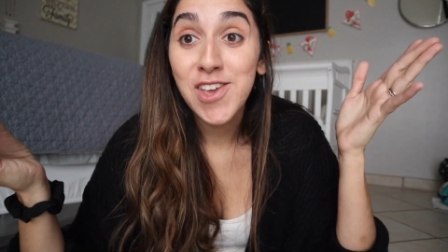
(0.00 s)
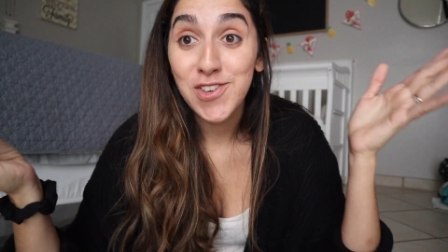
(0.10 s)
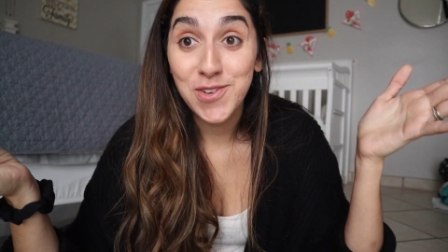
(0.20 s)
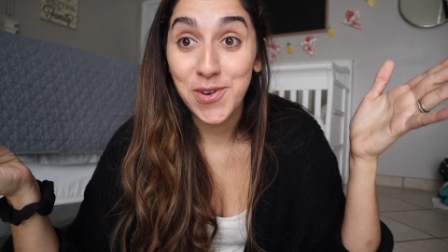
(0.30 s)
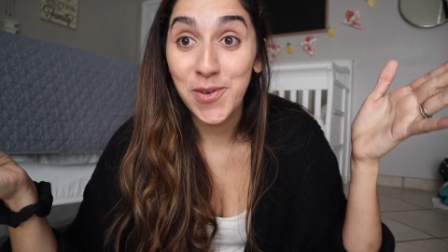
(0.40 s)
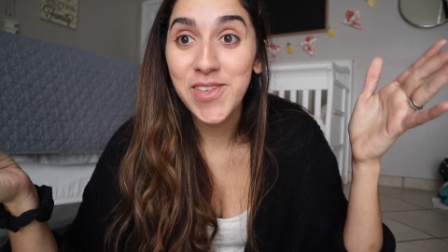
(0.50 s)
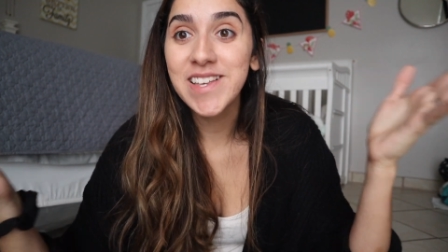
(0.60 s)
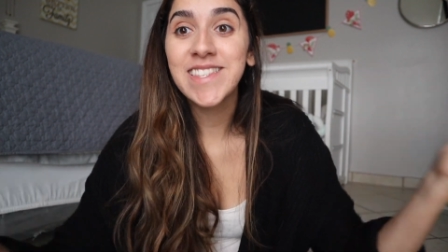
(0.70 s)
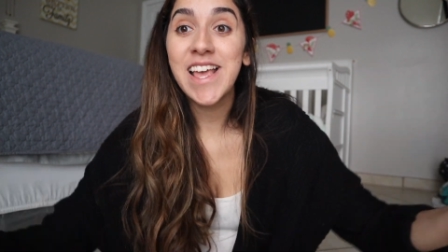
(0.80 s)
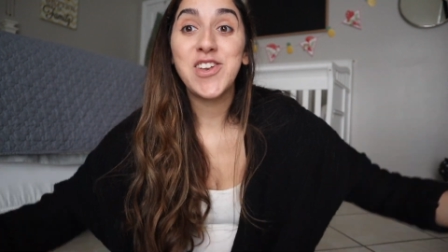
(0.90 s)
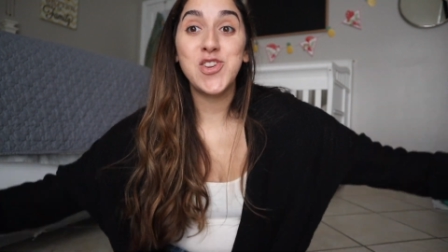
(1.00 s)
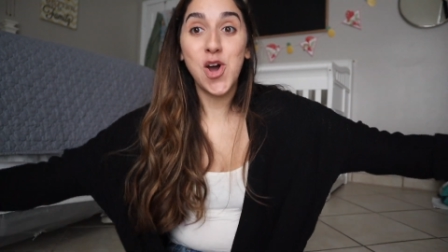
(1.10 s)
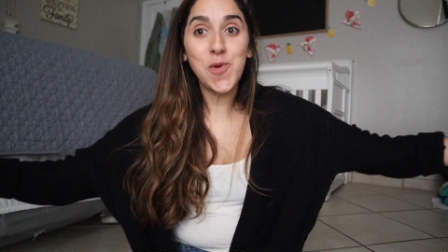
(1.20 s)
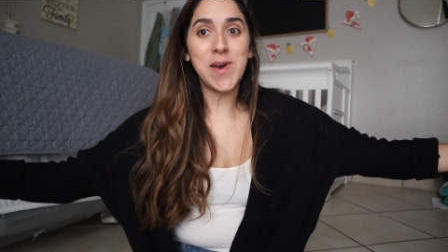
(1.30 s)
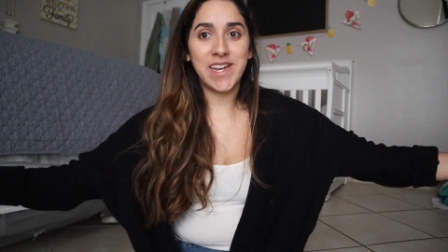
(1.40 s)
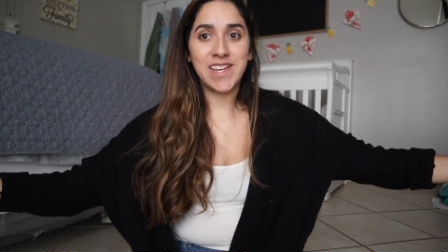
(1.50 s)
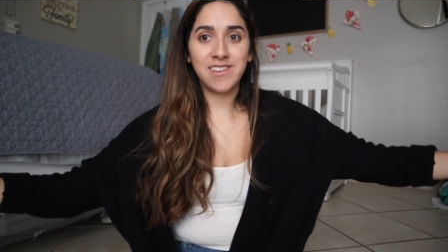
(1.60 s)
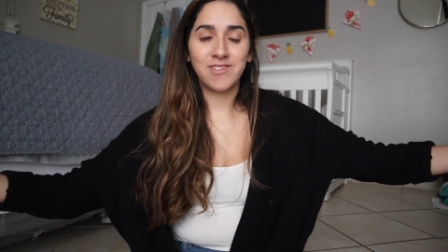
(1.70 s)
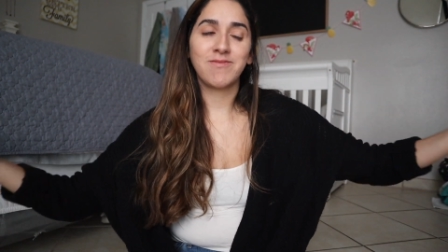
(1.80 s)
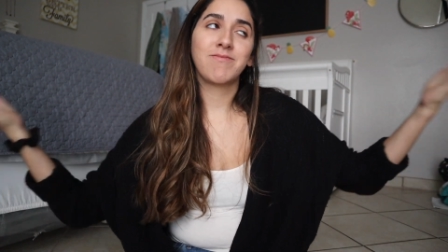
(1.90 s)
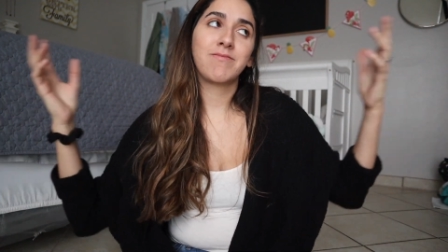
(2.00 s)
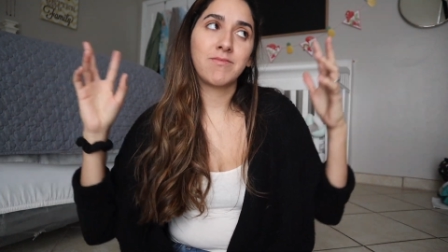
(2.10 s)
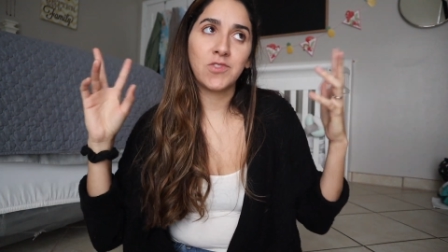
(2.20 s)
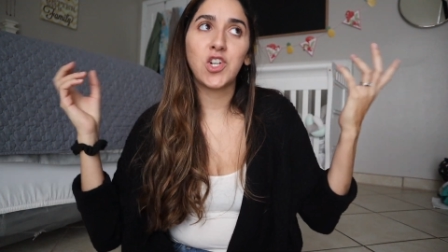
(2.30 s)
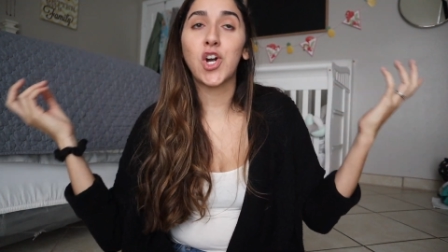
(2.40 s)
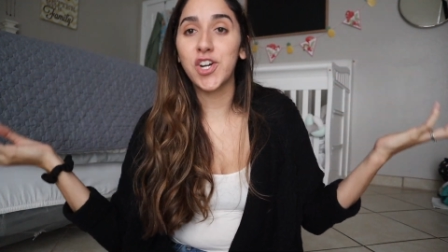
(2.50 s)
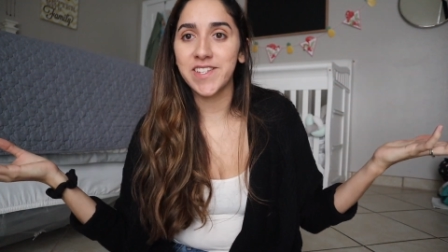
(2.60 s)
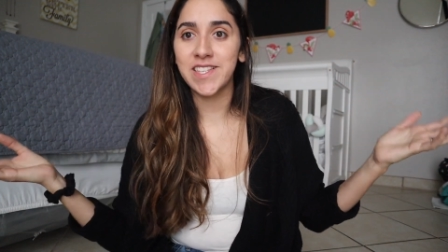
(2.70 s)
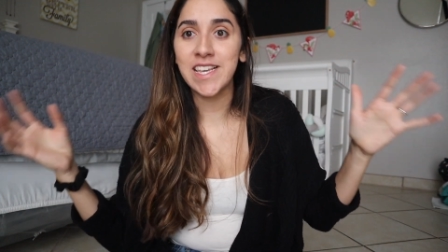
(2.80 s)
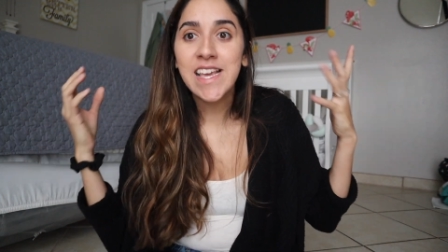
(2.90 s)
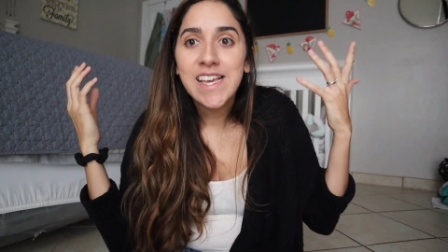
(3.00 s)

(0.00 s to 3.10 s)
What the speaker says: You know this? And nobody, courtesy,